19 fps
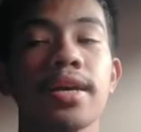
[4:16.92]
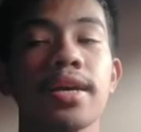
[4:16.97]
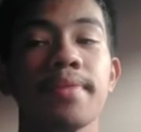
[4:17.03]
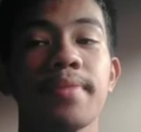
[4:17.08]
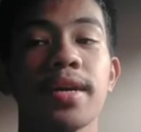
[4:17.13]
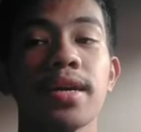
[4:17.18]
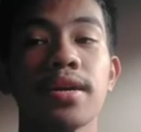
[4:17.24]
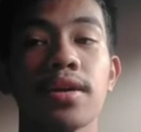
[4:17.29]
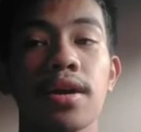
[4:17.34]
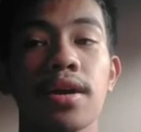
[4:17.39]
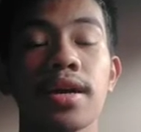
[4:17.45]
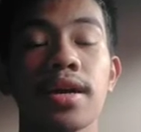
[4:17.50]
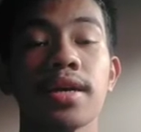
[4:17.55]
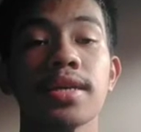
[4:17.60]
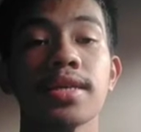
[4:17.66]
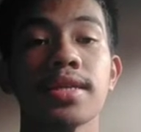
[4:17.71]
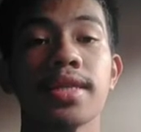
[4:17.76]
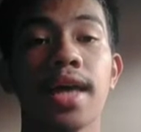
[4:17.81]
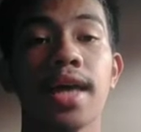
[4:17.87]

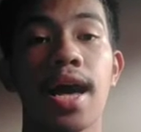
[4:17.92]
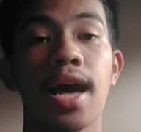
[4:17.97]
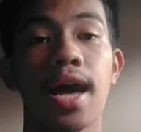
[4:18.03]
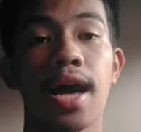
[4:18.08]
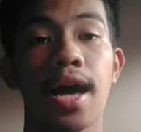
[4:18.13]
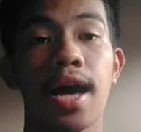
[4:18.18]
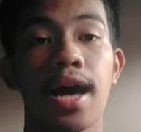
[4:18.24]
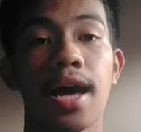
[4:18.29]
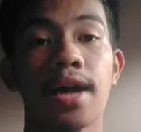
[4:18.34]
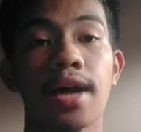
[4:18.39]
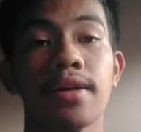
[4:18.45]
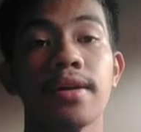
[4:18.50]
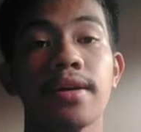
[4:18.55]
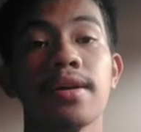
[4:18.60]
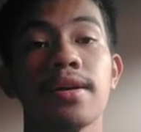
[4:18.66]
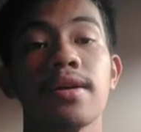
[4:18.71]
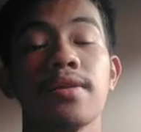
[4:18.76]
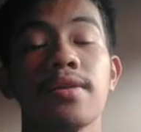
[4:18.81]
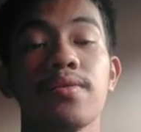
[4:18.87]
because
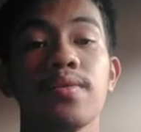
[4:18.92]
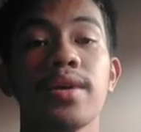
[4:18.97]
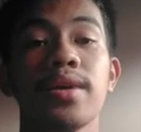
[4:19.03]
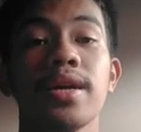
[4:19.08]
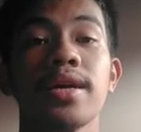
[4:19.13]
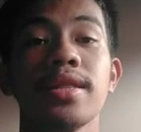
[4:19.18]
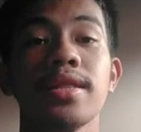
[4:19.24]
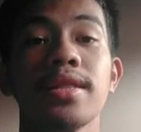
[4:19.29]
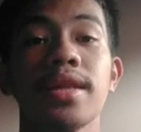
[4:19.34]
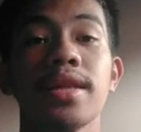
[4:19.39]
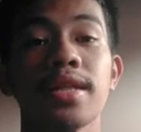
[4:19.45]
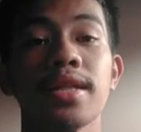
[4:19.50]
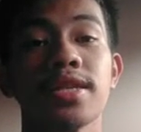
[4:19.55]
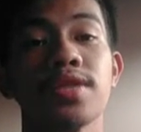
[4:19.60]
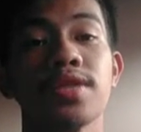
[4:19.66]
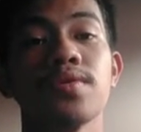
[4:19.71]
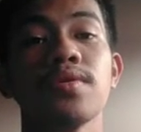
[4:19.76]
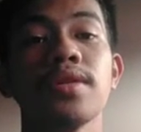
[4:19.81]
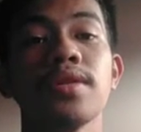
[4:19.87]
when the
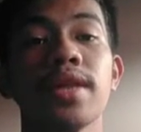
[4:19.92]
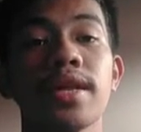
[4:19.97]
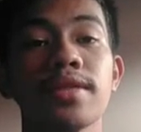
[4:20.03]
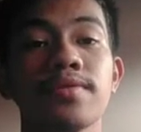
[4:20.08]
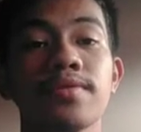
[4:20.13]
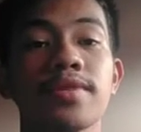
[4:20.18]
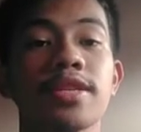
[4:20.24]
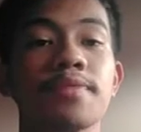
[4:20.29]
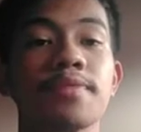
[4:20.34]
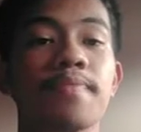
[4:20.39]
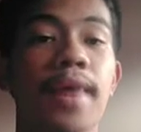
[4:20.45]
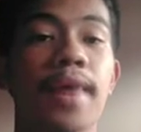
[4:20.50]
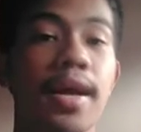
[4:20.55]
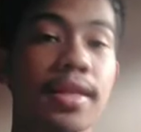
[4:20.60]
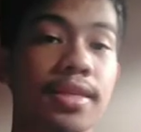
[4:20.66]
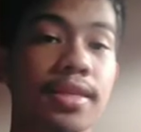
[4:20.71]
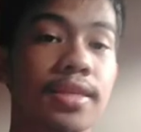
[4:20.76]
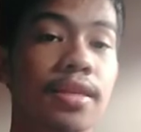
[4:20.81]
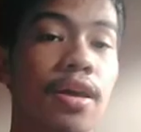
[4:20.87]
student
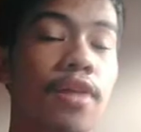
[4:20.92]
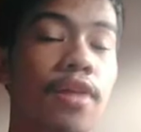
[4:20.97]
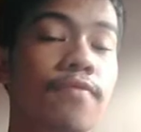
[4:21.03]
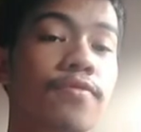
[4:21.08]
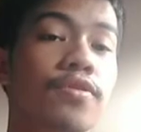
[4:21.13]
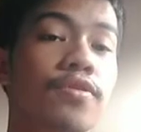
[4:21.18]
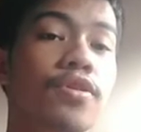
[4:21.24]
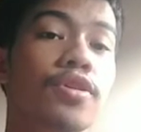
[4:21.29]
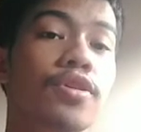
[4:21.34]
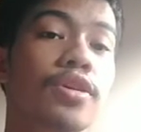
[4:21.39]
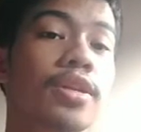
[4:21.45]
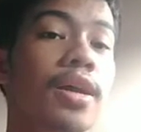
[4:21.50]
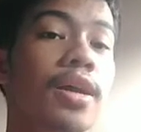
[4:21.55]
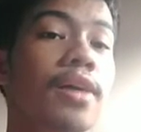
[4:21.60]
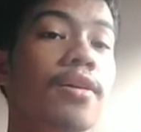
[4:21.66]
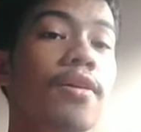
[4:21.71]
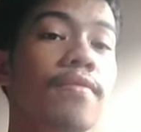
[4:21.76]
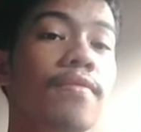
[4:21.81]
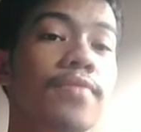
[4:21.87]
responds of
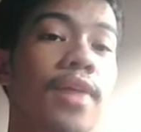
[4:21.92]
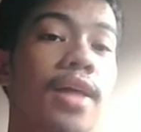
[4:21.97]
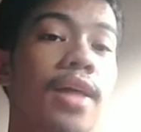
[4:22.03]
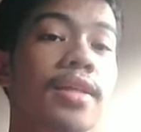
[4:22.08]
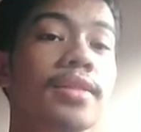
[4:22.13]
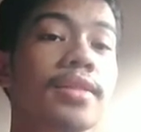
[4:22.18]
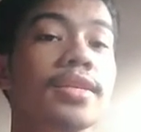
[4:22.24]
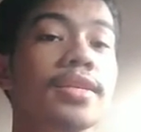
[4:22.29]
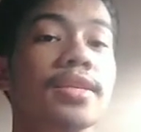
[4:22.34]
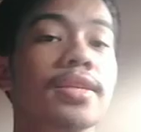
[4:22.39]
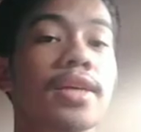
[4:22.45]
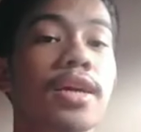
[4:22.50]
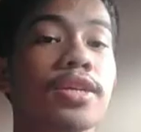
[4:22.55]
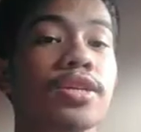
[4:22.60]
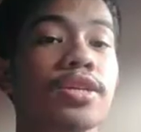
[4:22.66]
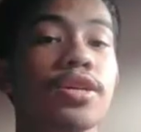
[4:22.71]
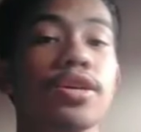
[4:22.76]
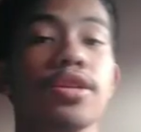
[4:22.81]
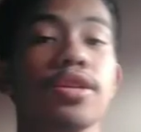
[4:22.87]
the
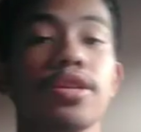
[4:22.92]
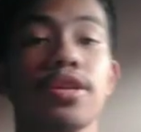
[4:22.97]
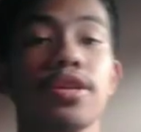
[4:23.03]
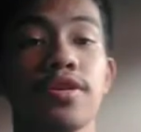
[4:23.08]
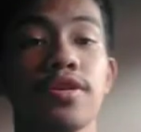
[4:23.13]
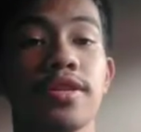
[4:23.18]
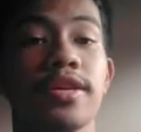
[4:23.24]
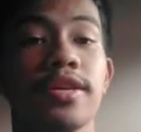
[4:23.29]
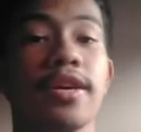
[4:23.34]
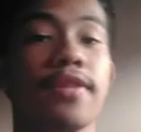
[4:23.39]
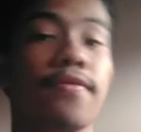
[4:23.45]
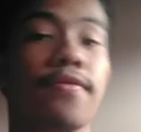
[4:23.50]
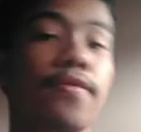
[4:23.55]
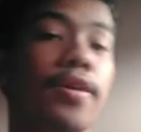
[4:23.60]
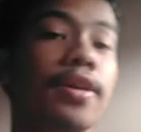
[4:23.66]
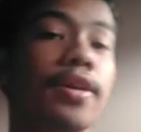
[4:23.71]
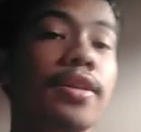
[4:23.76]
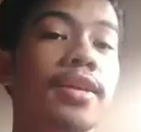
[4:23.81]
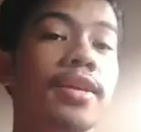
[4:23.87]
discussion you'd
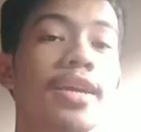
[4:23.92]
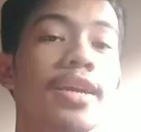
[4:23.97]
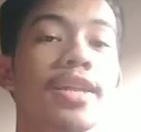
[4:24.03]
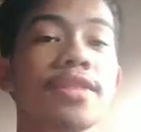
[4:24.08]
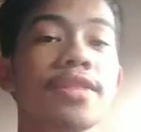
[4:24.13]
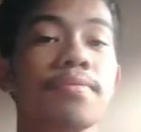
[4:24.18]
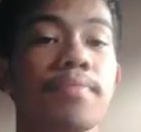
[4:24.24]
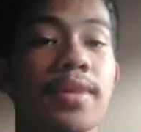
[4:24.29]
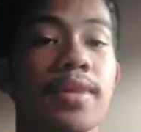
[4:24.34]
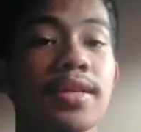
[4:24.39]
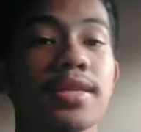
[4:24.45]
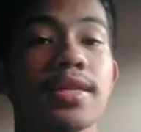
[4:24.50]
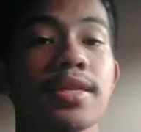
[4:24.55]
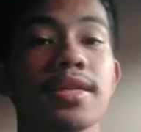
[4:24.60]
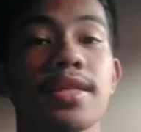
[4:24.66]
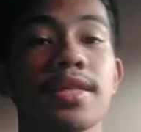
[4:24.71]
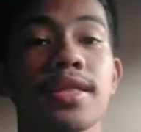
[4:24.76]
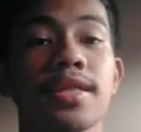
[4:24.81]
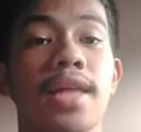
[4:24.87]
given, it means
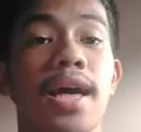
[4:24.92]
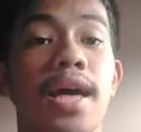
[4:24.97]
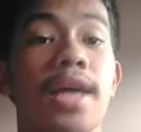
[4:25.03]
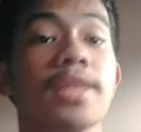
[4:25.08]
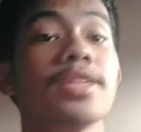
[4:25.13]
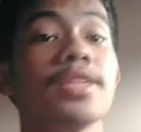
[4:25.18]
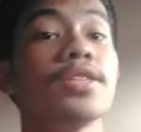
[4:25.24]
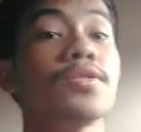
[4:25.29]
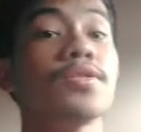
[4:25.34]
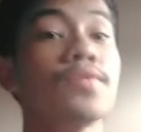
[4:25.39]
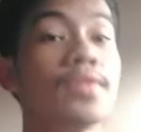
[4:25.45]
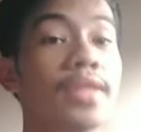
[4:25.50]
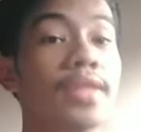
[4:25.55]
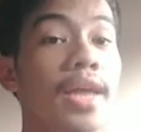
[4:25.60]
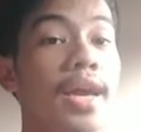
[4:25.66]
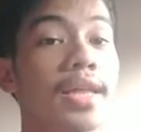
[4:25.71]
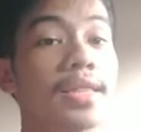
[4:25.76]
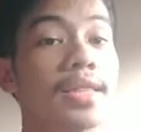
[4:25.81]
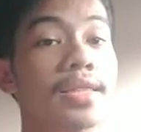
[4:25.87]
that the
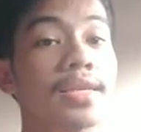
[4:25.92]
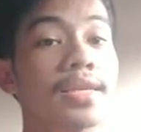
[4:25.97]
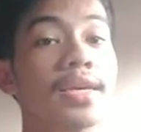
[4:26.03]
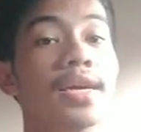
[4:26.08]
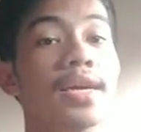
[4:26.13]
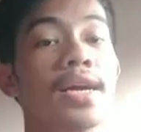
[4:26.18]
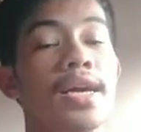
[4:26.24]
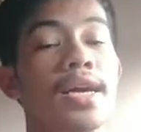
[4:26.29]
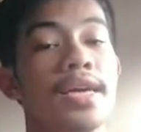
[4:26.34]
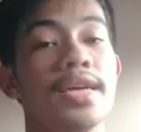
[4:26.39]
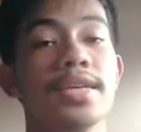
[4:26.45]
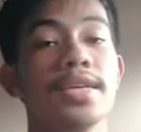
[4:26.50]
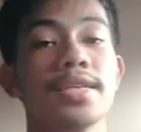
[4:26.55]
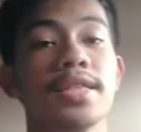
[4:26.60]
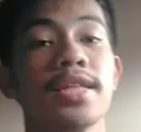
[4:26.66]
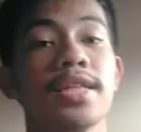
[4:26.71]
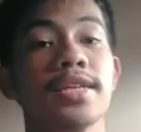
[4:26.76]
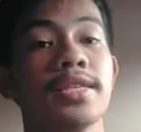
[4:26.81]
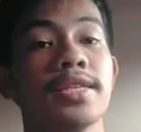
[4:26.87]
student
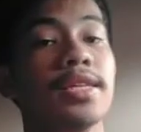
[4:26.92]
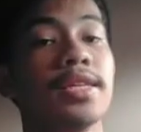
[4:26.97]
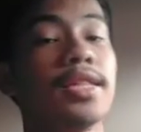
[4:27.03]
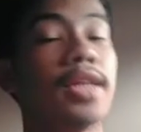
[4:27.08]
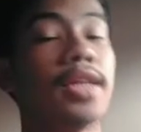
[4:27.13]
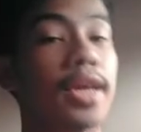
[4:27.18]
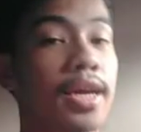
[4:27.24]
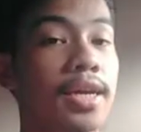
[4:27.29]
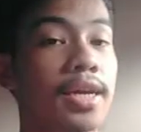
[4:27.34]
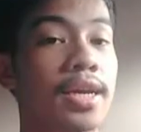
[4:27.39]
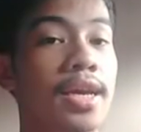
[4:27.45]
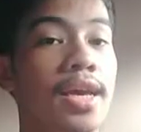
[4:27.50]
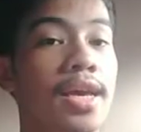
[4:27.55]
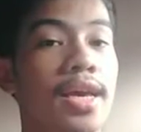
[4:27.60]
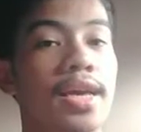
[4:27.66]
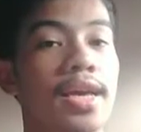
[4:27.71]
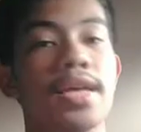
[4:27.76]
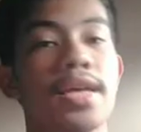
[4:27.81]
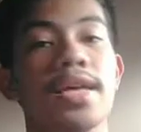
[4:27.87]
is listening
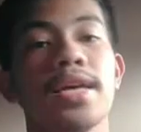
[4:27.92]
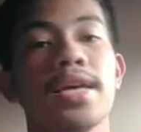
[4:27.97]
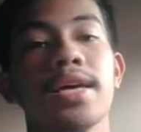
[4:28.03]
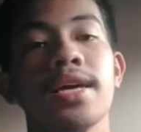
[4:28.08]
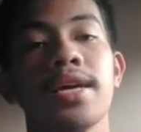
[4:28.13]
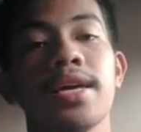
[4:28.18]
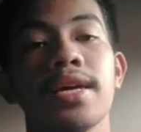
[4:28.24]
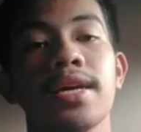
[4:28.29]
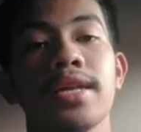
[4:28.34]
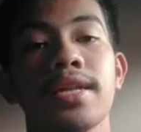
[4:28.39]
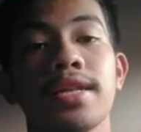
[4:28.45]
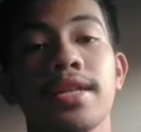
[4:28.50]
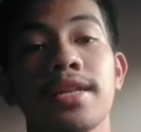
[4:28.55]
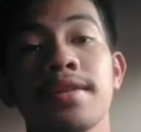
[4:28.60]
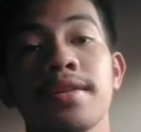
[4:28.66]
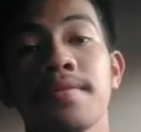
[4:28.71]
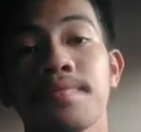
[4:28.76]
and